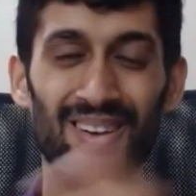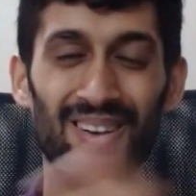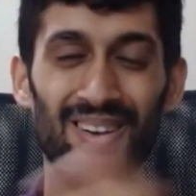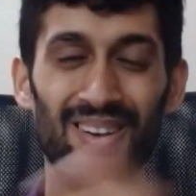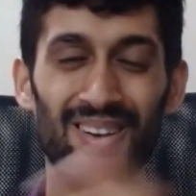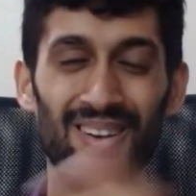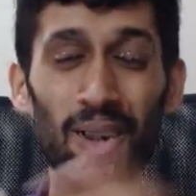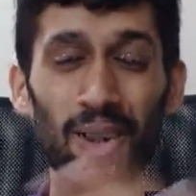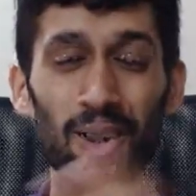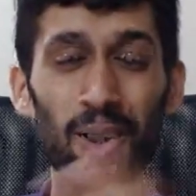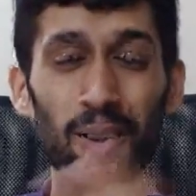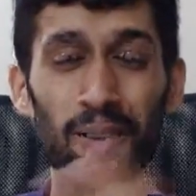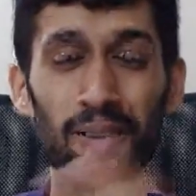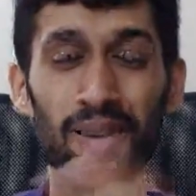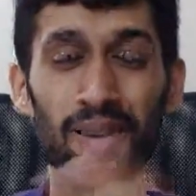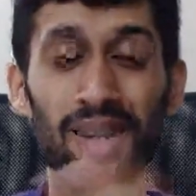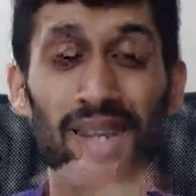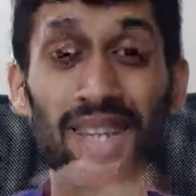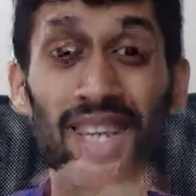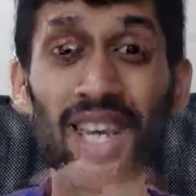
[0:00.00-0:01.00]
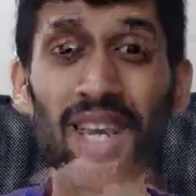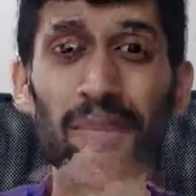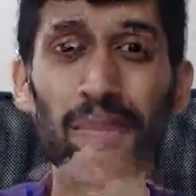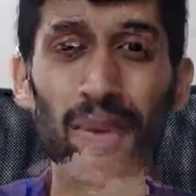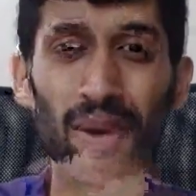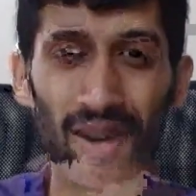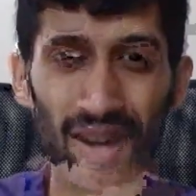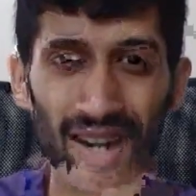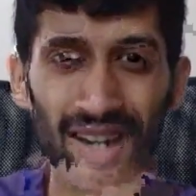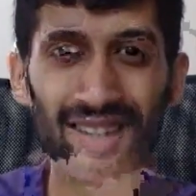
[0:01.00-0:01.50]
want to keep
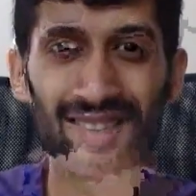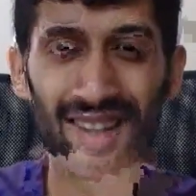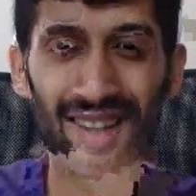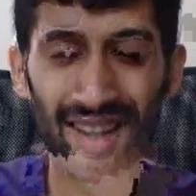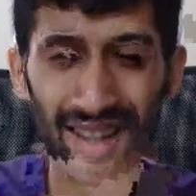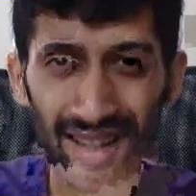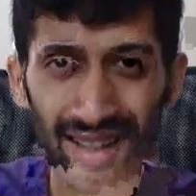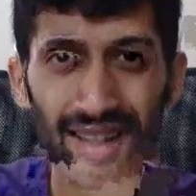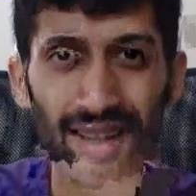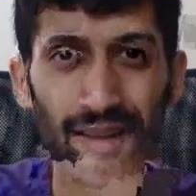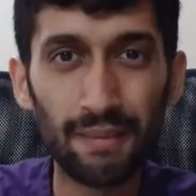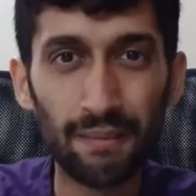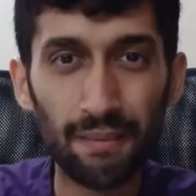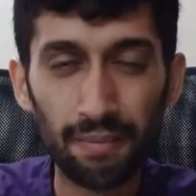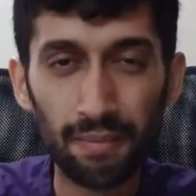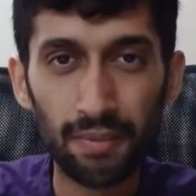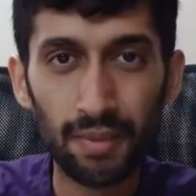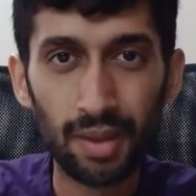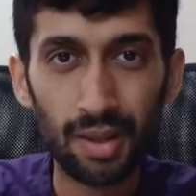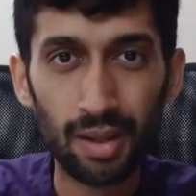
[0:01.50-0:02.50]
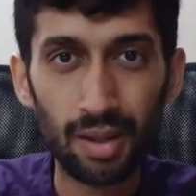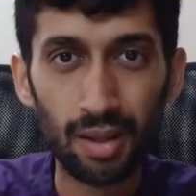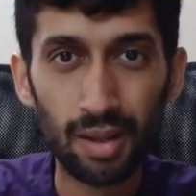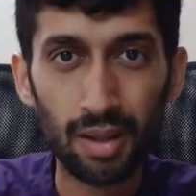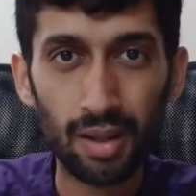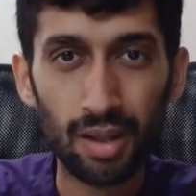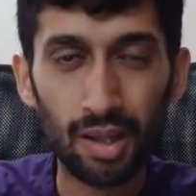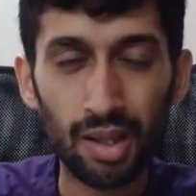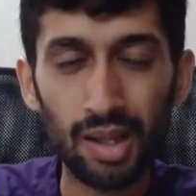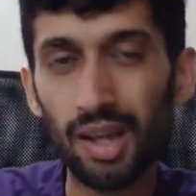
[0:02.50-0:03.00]
your eyes healthy.
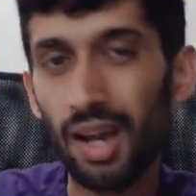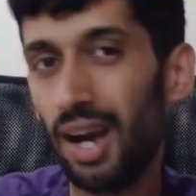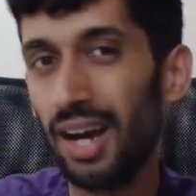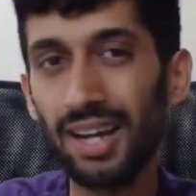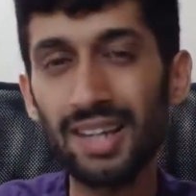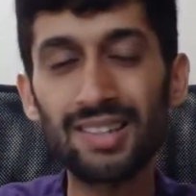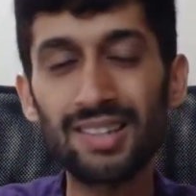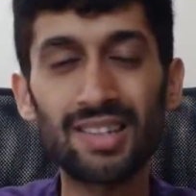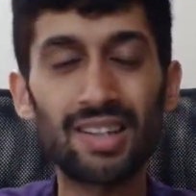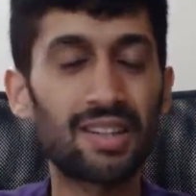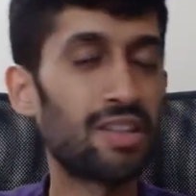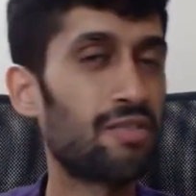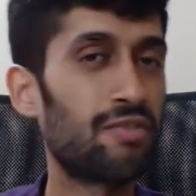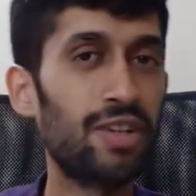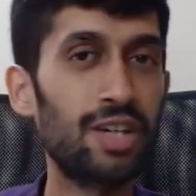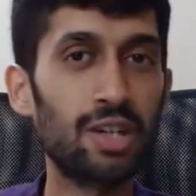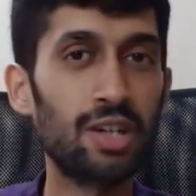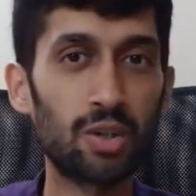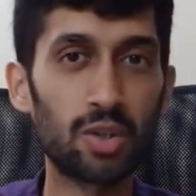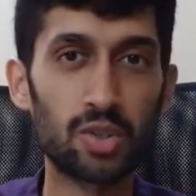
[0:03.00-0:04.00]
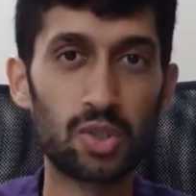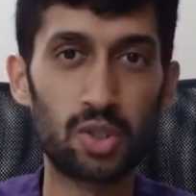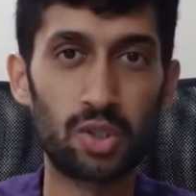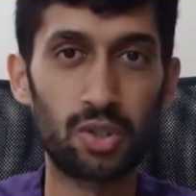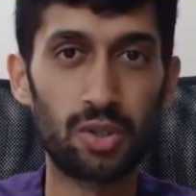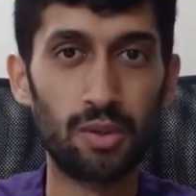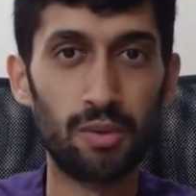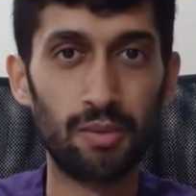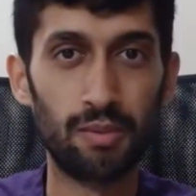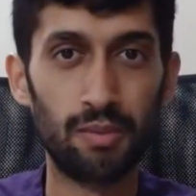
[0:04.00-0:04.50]
Eyes are the
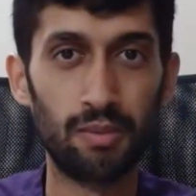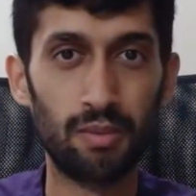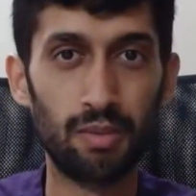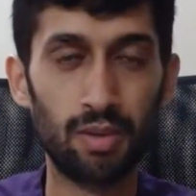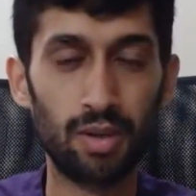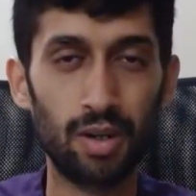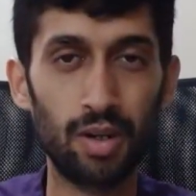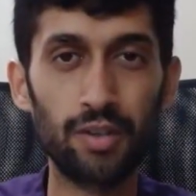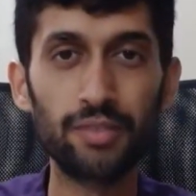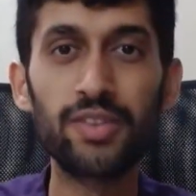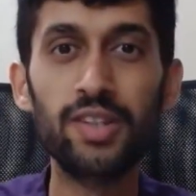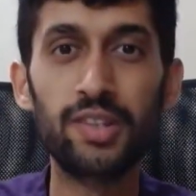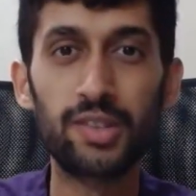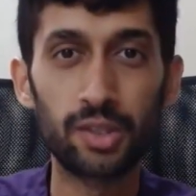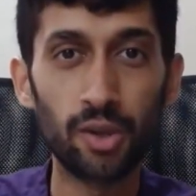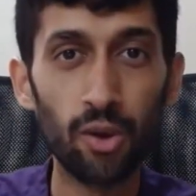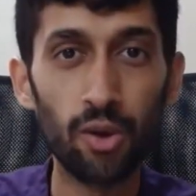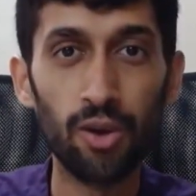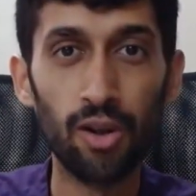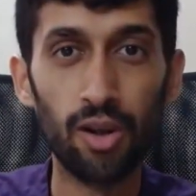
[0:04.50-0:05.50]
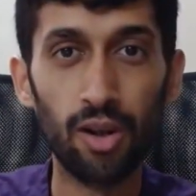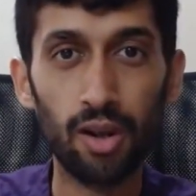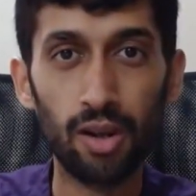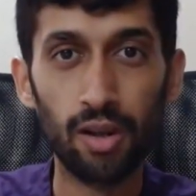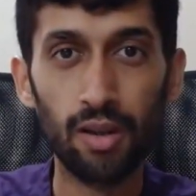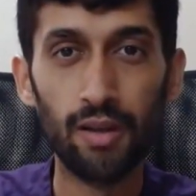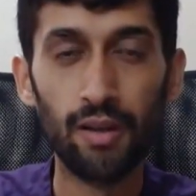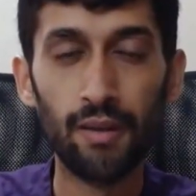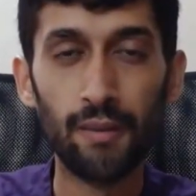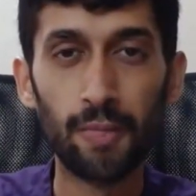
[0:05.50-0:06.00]
windows of the soul,
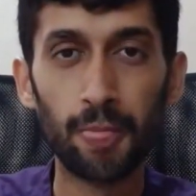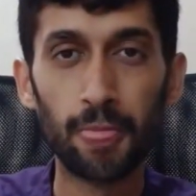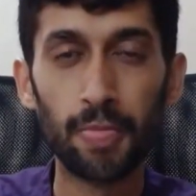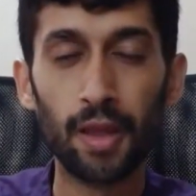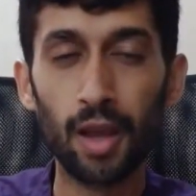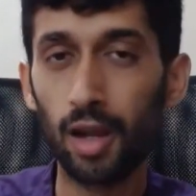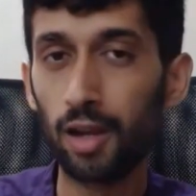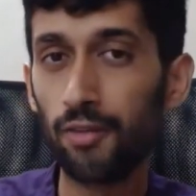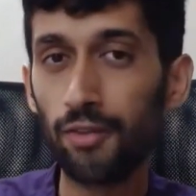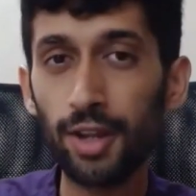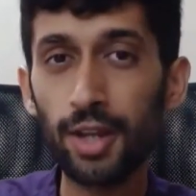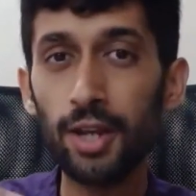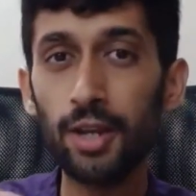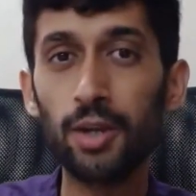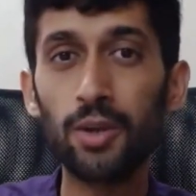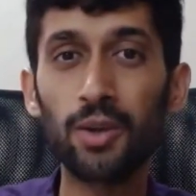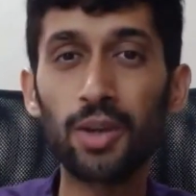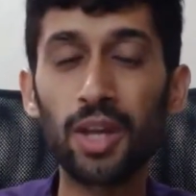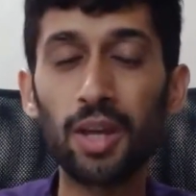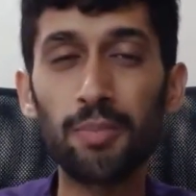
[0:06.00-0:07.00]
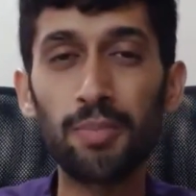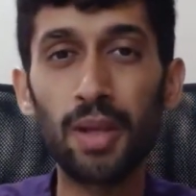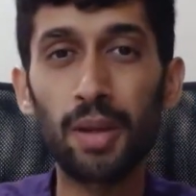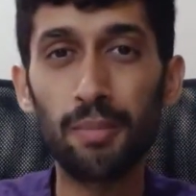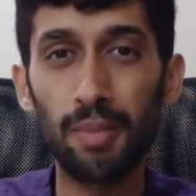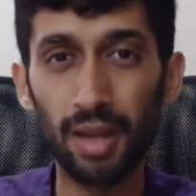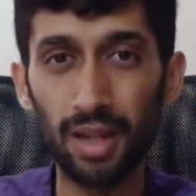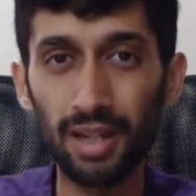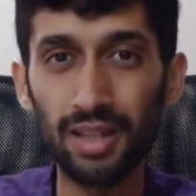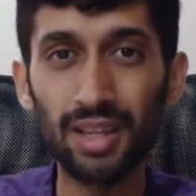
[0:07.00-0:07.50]
and we need to keep
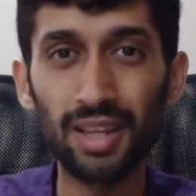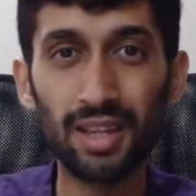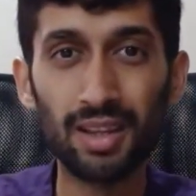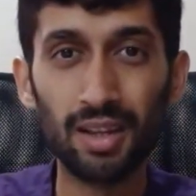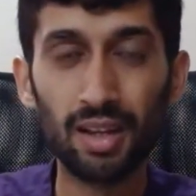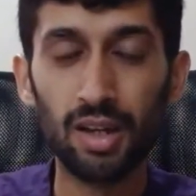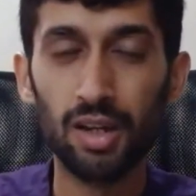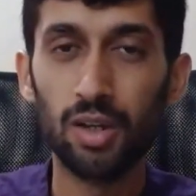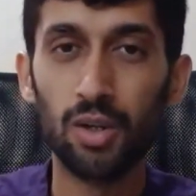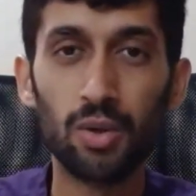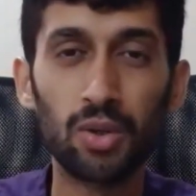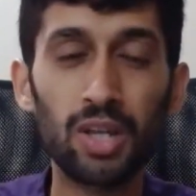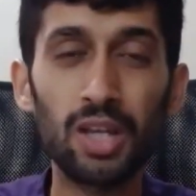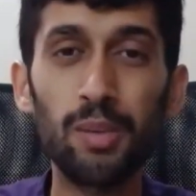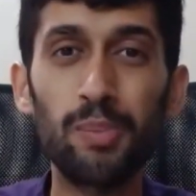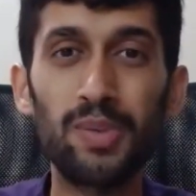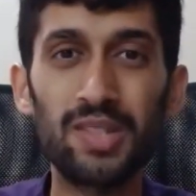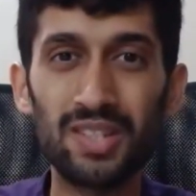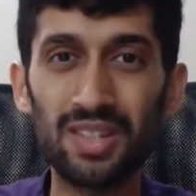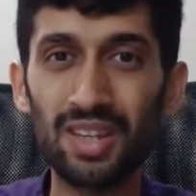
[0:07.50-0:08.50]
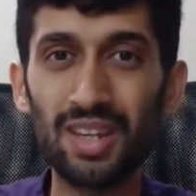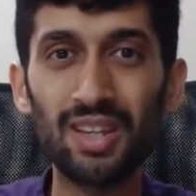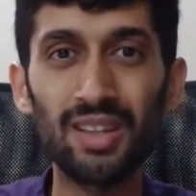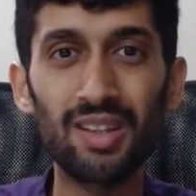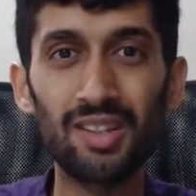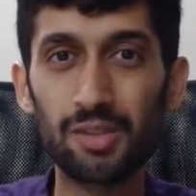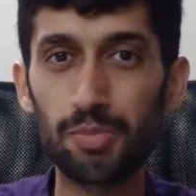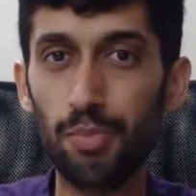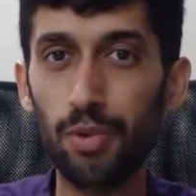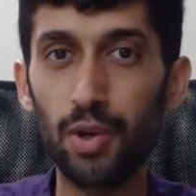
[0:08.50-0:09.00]
them healthy to keep seeing
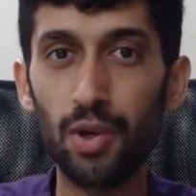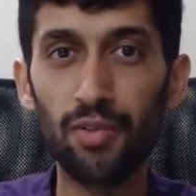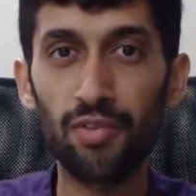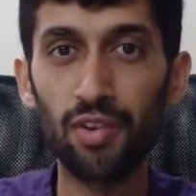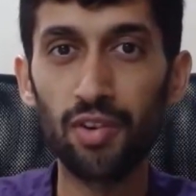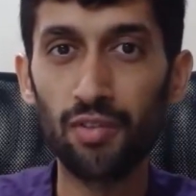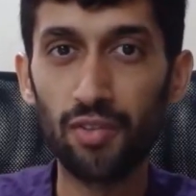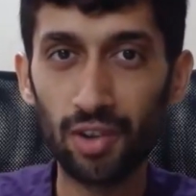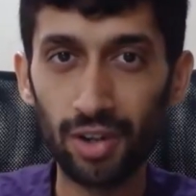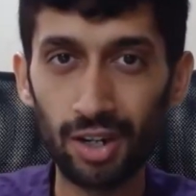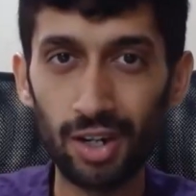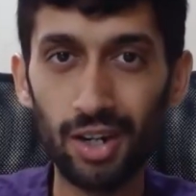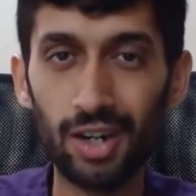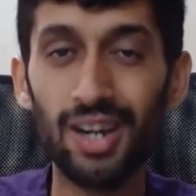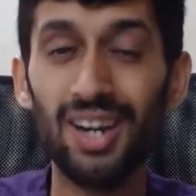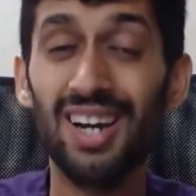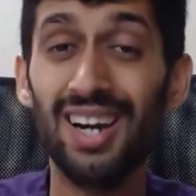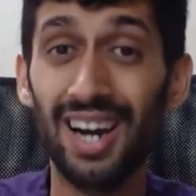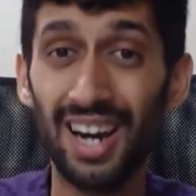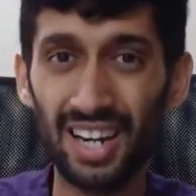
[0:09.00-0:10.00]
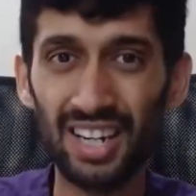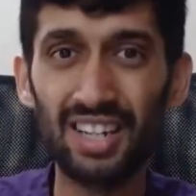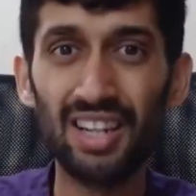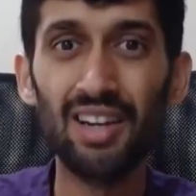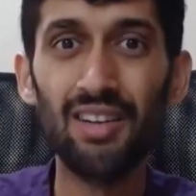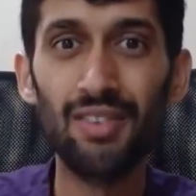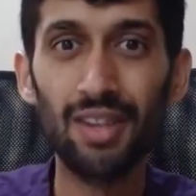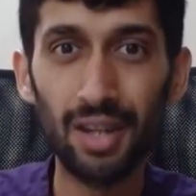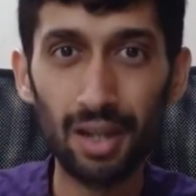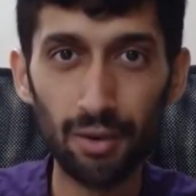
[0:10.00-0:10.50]
this beautiful world
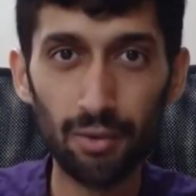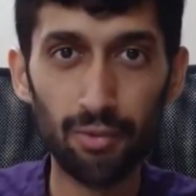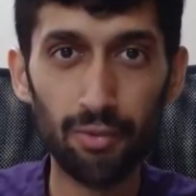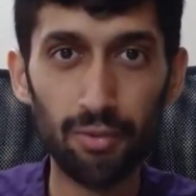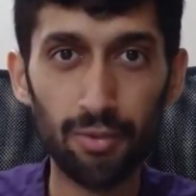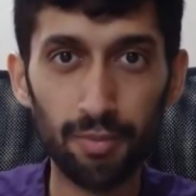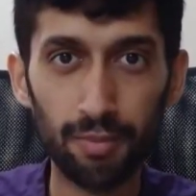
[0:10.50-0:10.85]
until we live.